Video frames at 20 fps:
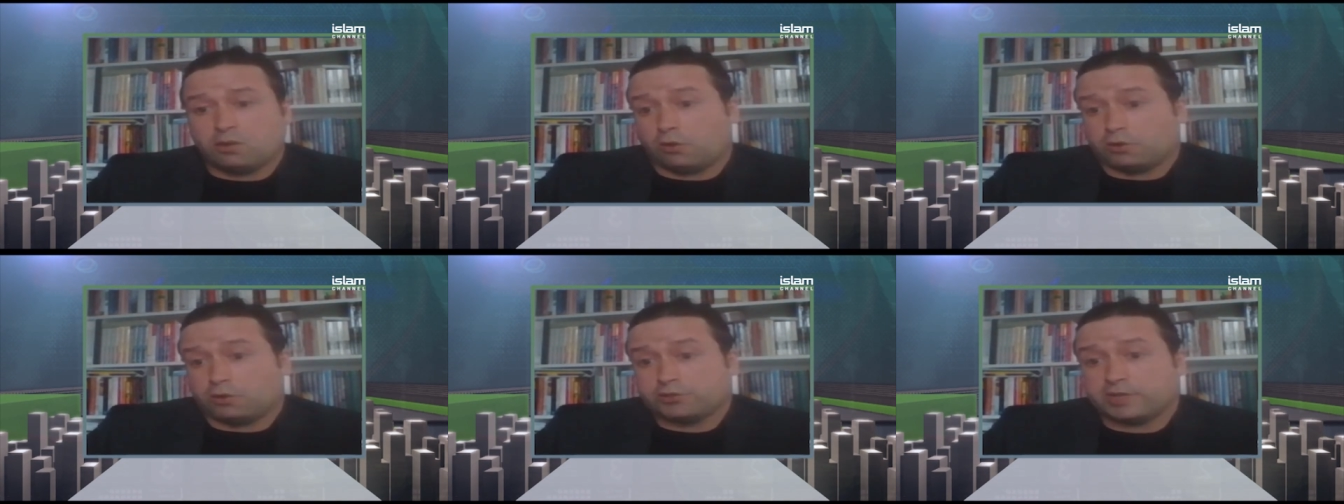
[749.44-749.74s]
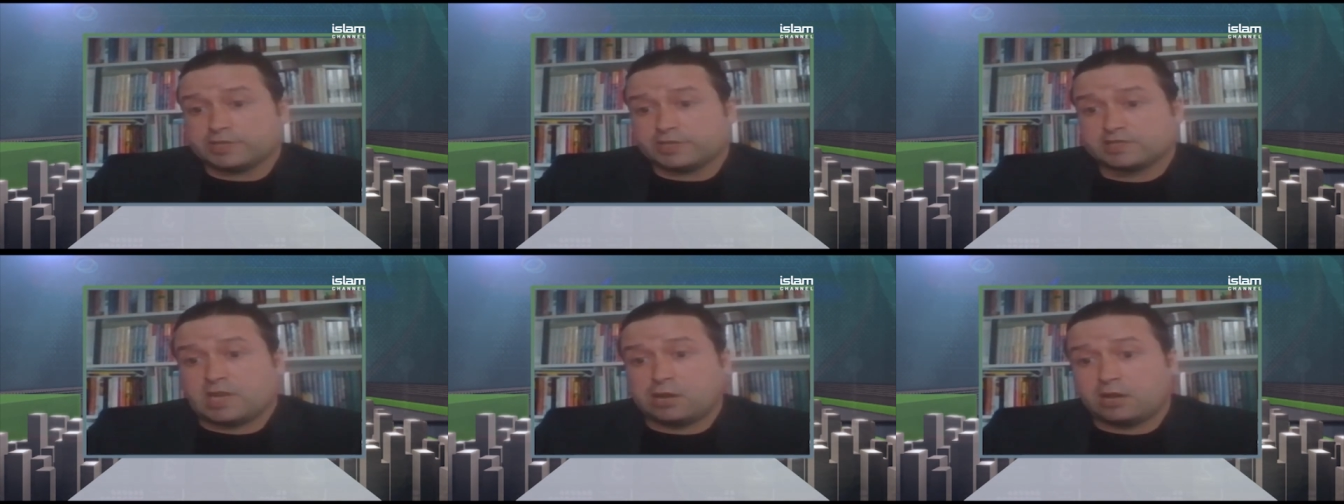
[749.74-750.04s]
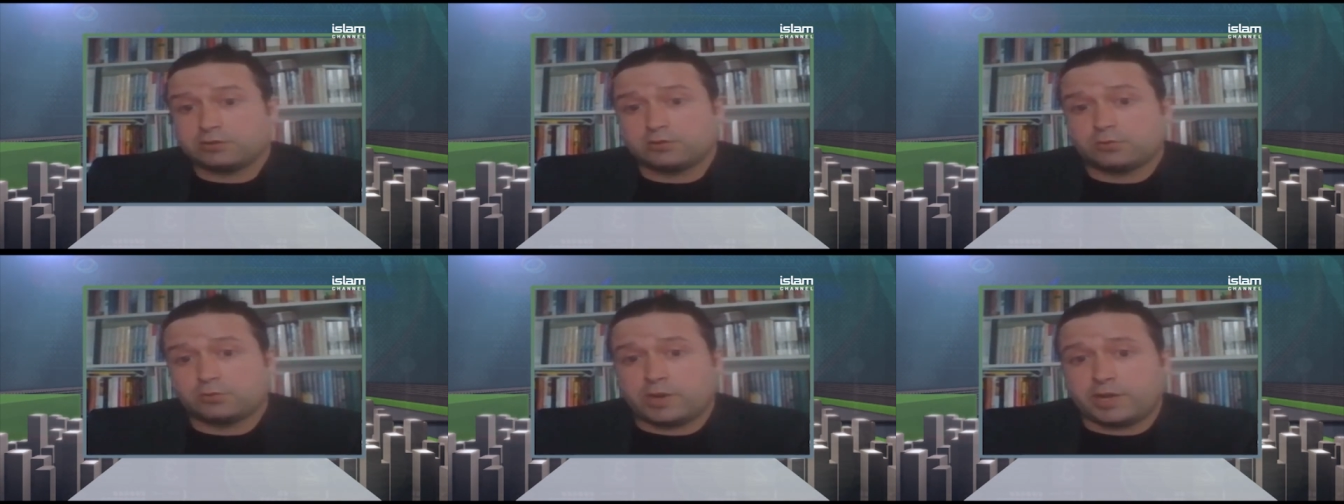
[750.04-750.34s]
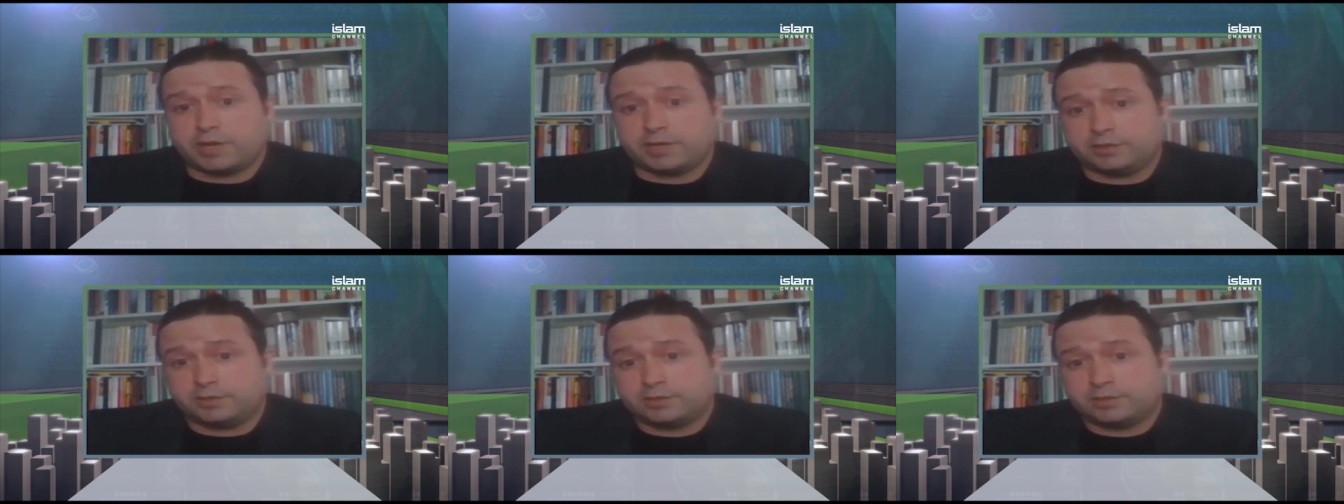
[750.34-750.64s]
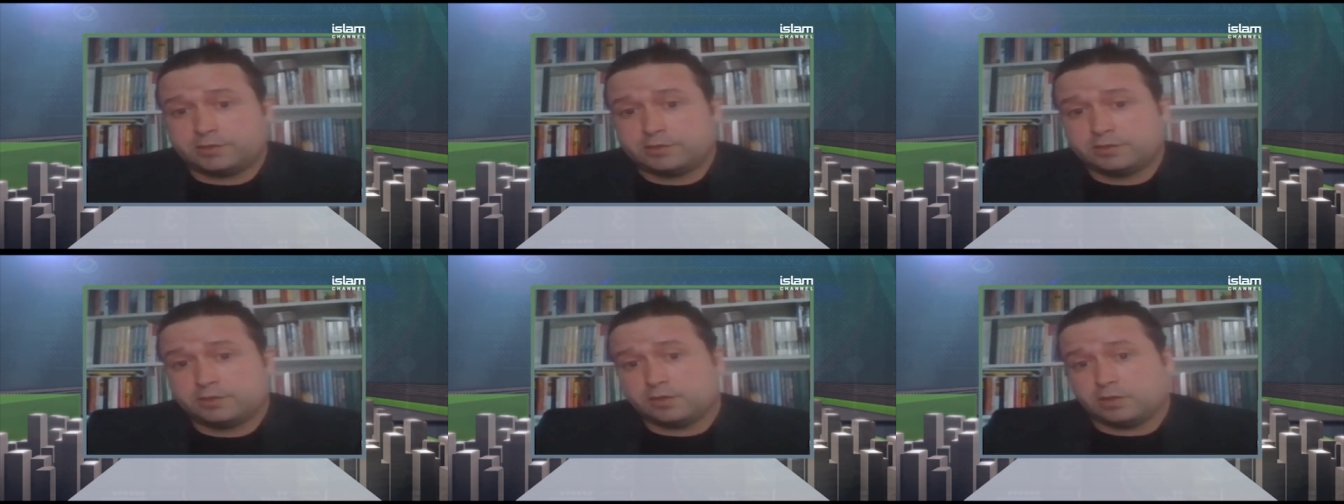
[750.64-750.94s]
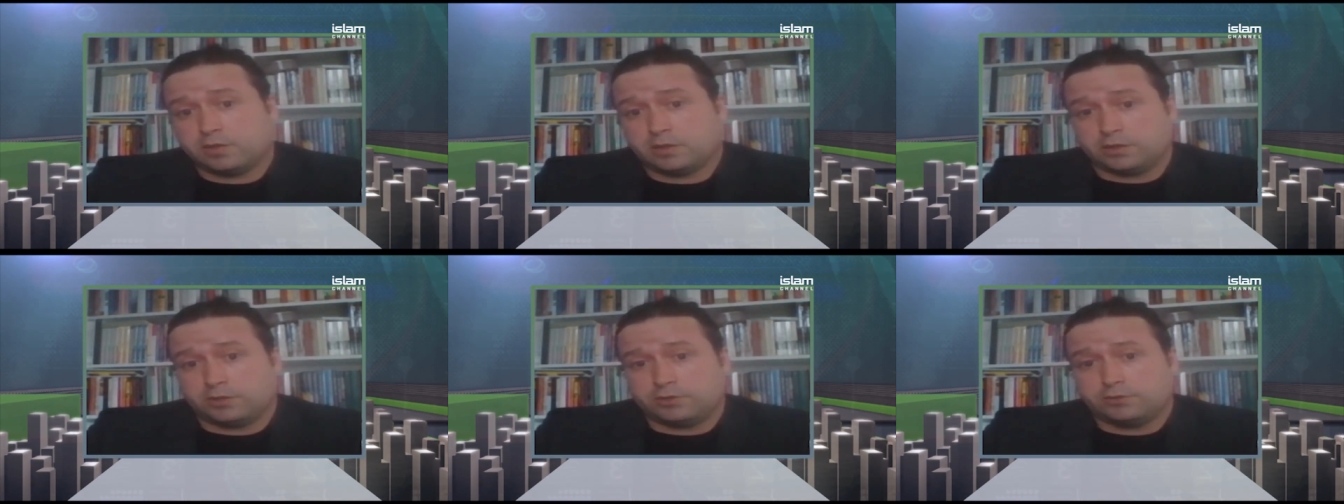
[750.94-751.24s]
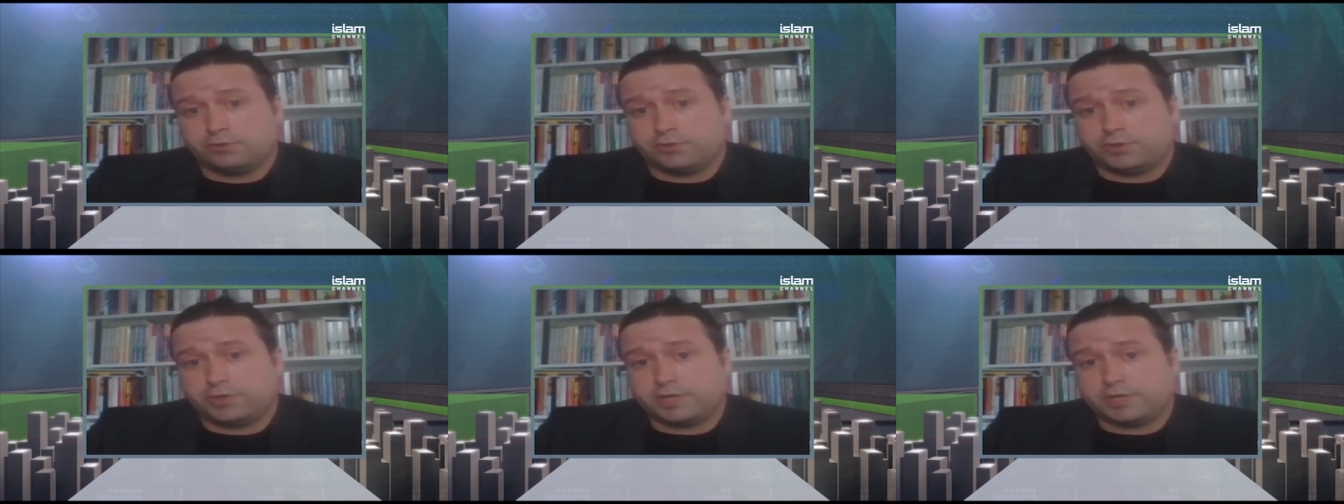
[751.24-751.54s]
also as a counterweight uh,
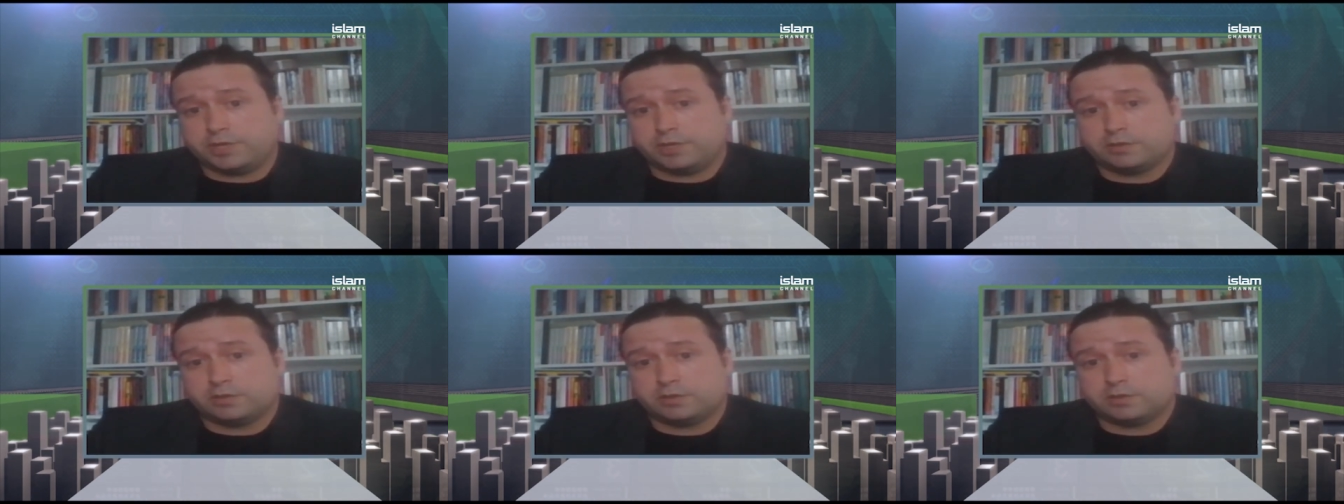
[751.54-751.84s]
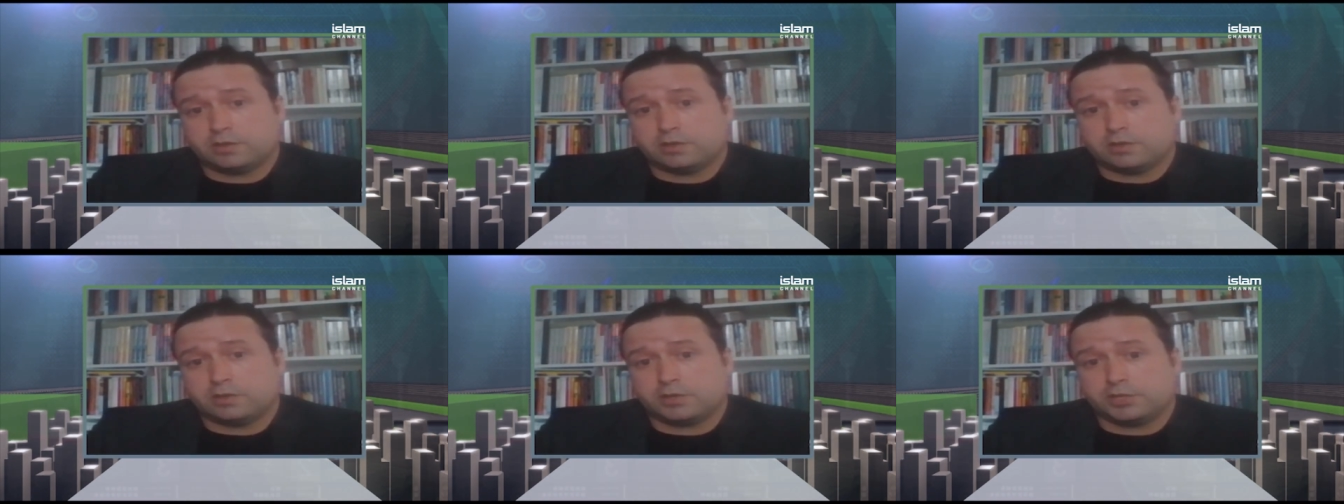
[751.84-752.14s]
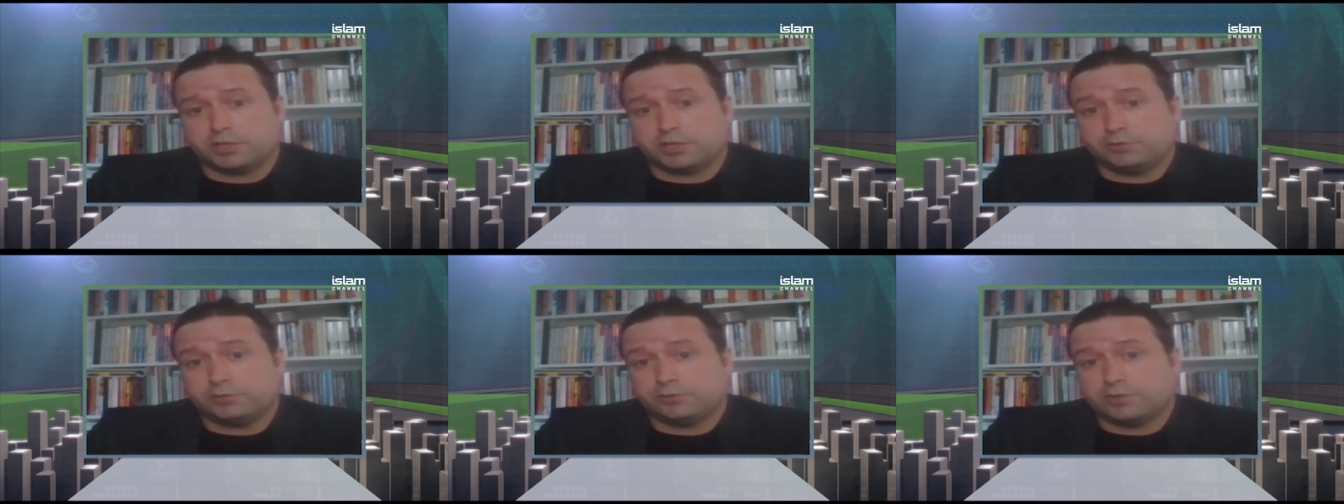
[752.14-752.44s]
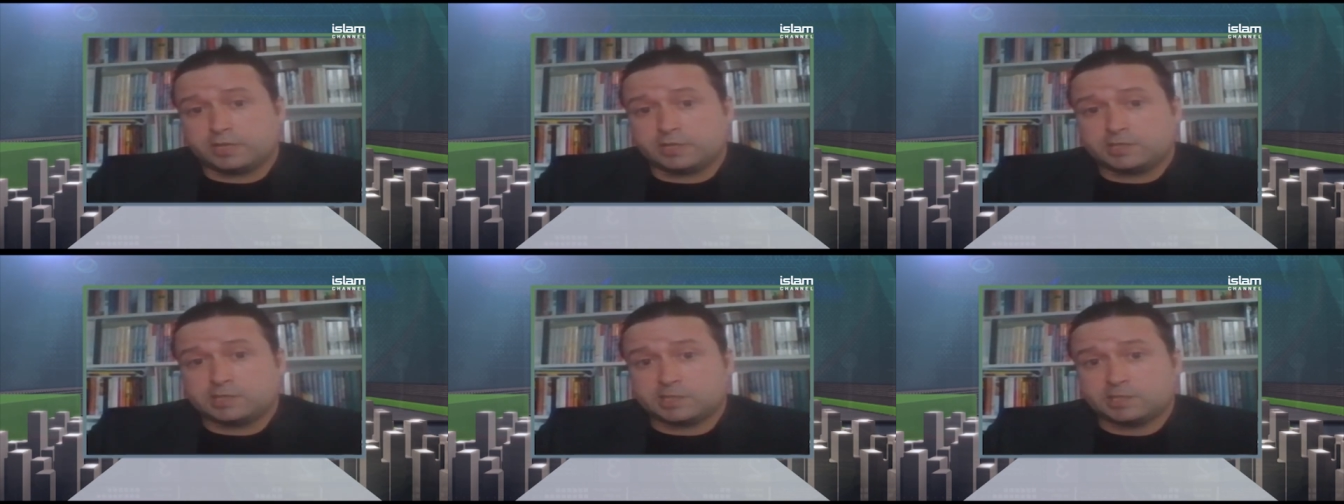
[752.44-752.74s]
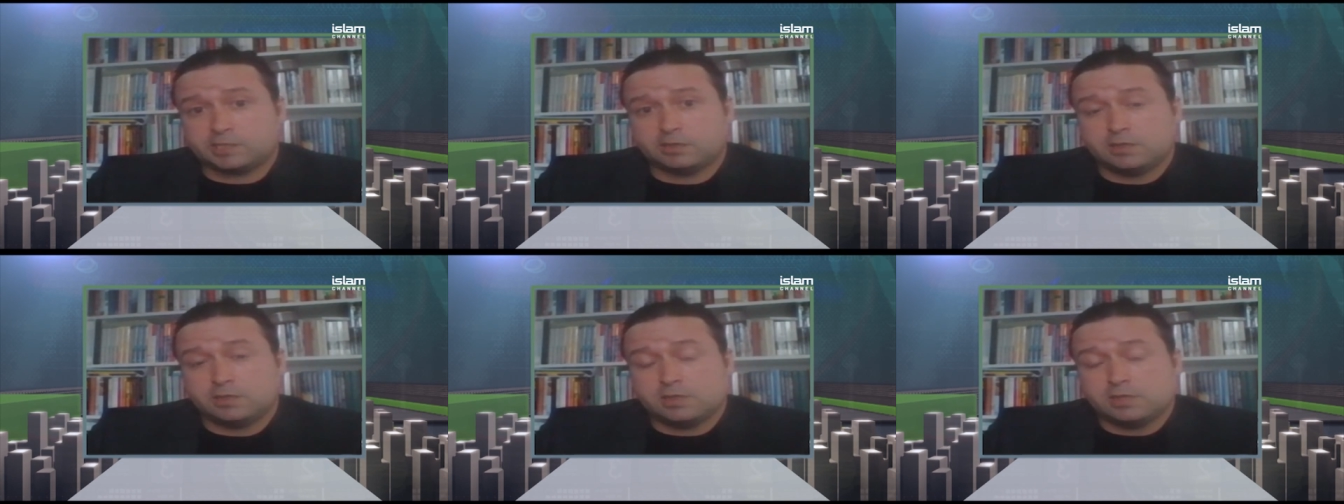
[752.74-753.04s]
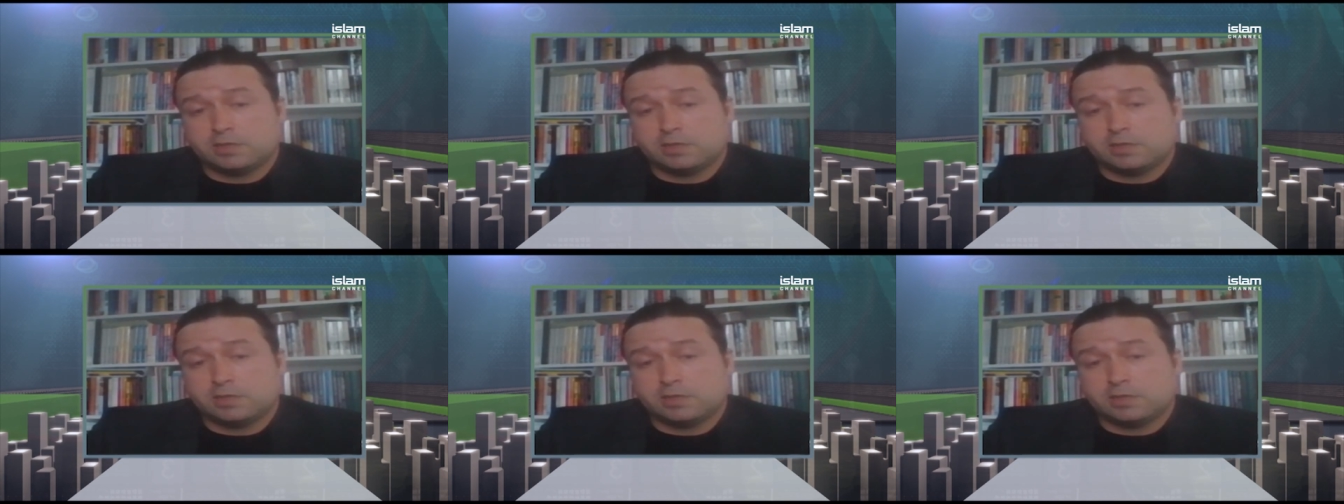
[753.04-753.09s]
to the uh, US.